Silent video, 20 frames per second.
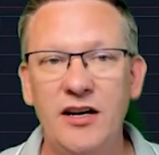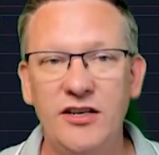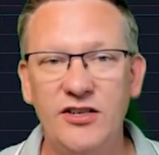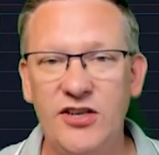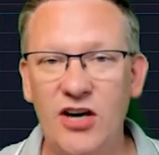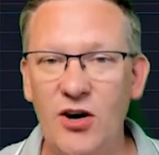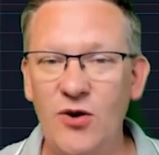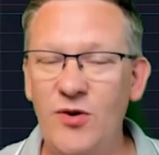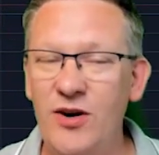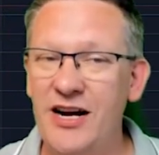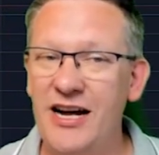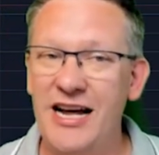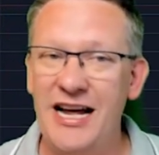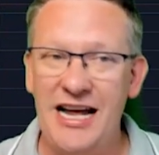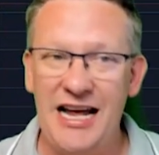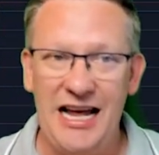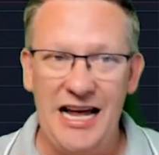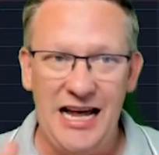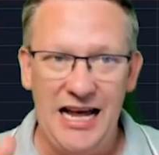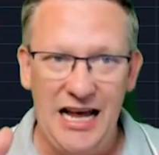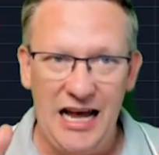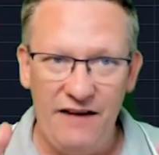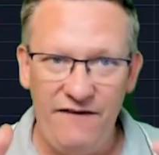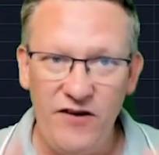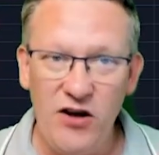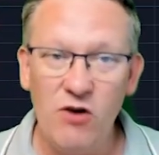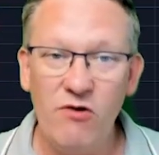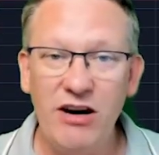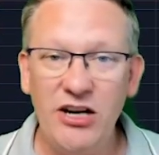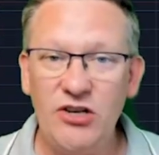So
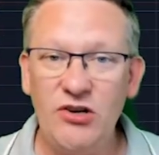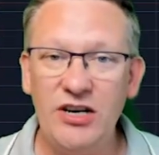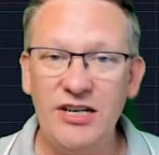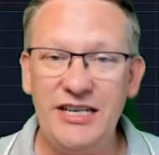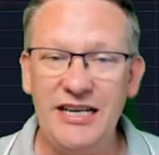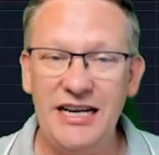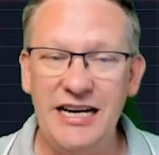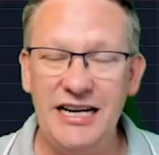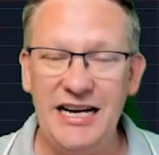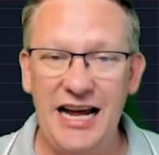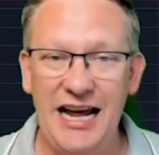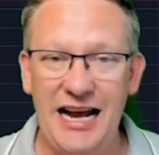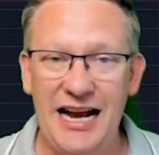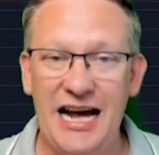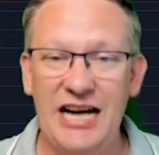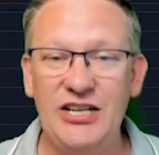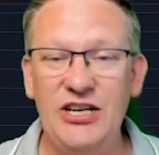if you're interested in